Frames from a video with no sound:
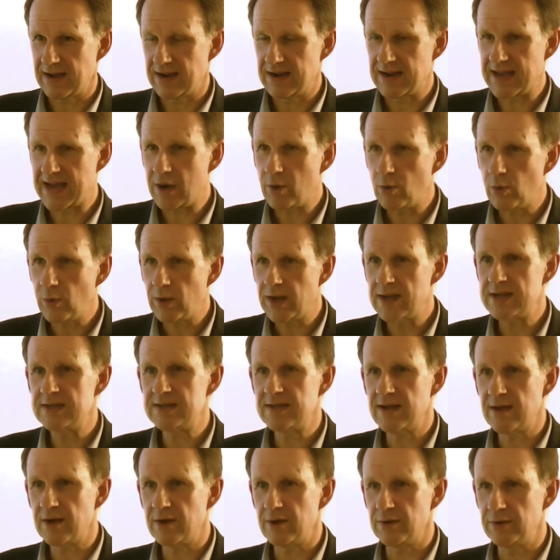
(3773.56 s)
And how will I
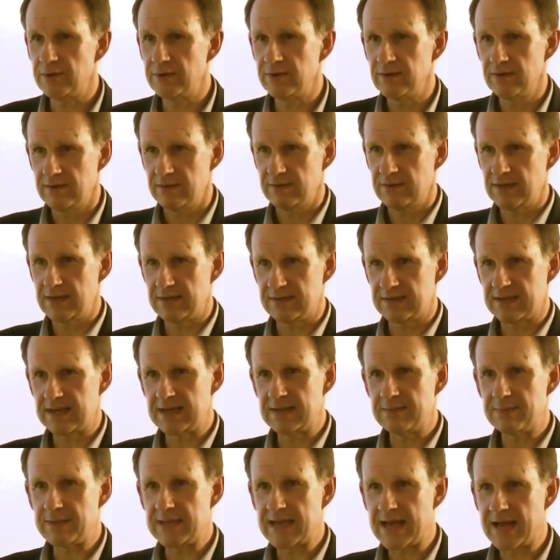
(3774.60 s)
know it's going
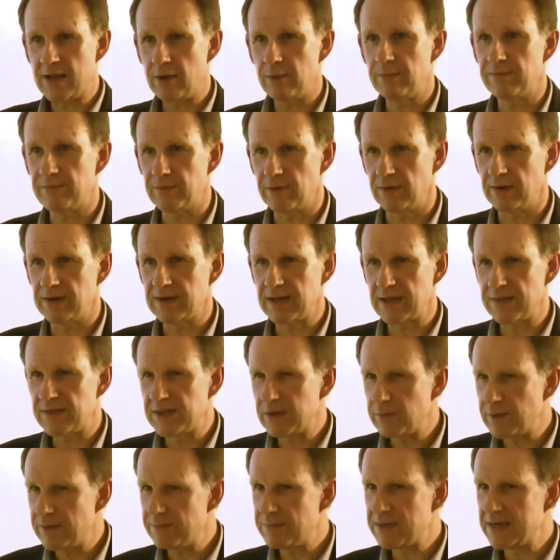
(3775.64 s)
to be helpful? And I
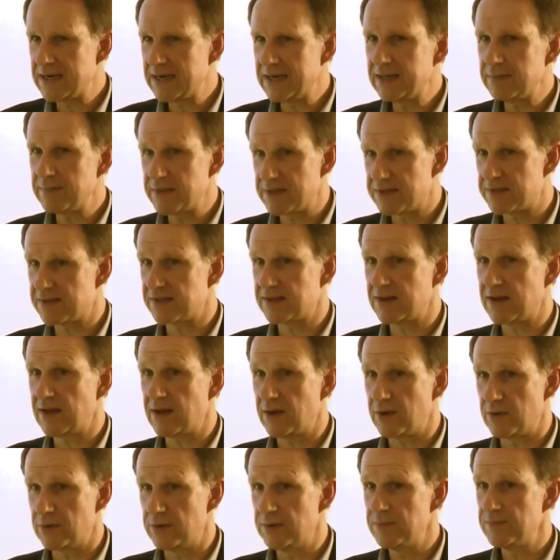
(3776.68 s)
think we've been a little bit
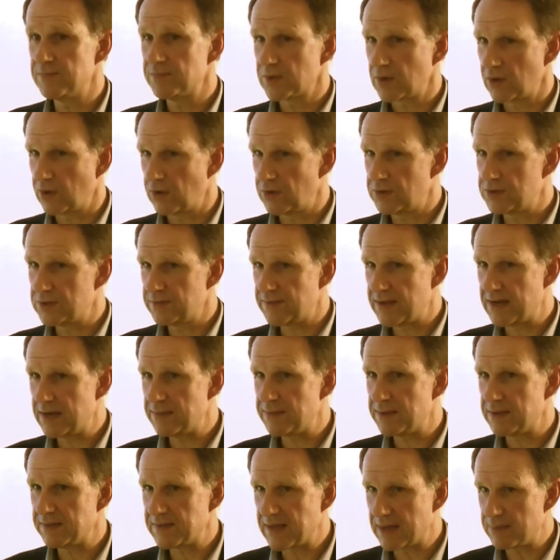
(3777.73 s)
slow on
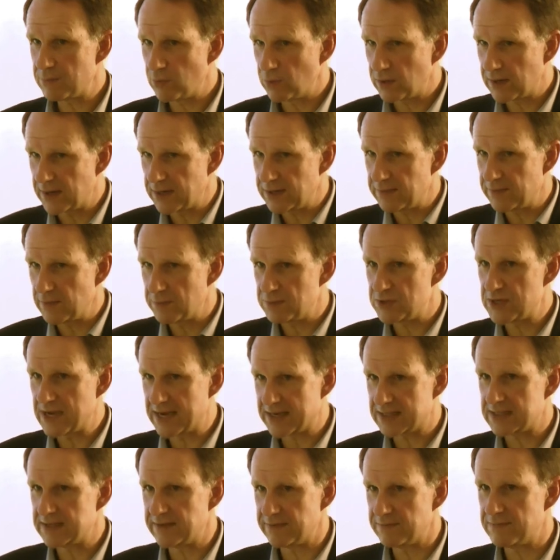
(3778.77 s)
developing that more kind of
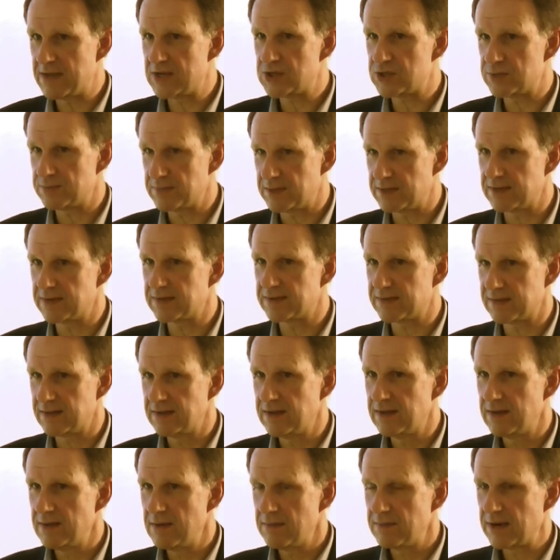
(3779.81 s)
objective measurements.
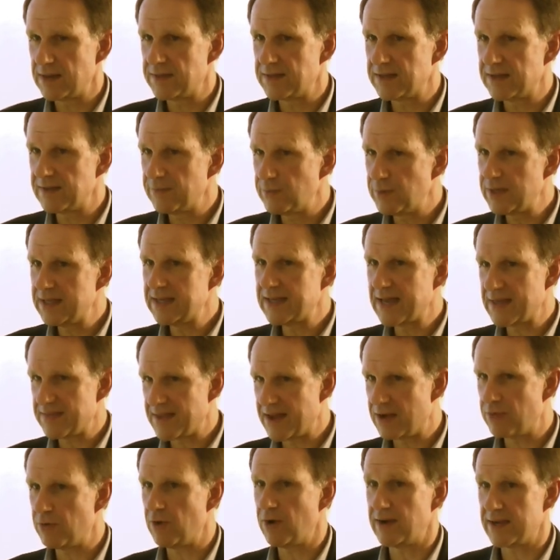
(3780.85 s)
But I think if we can get
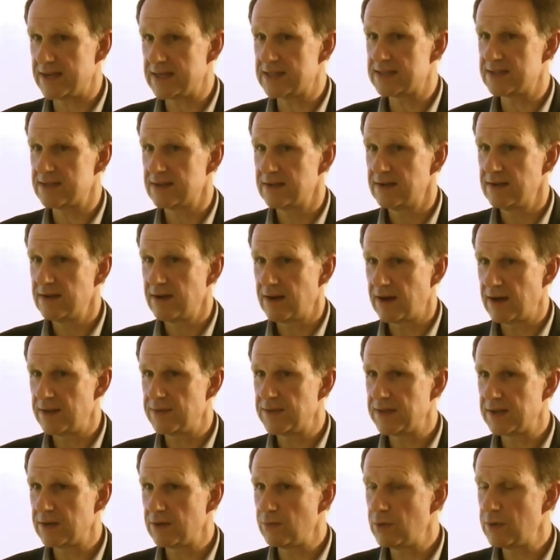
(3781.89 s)
that right, I
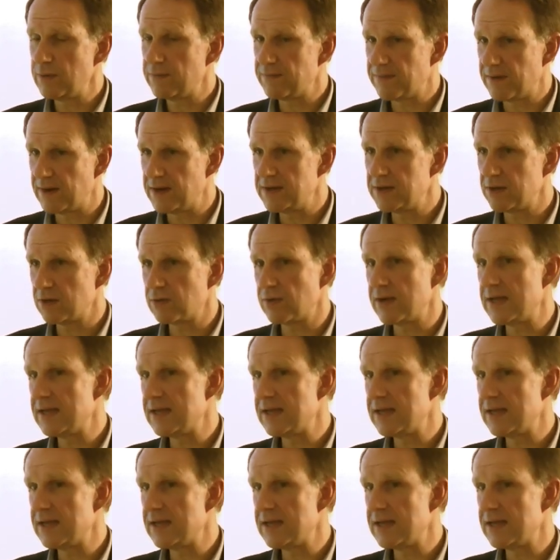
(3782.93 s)
think we'll find a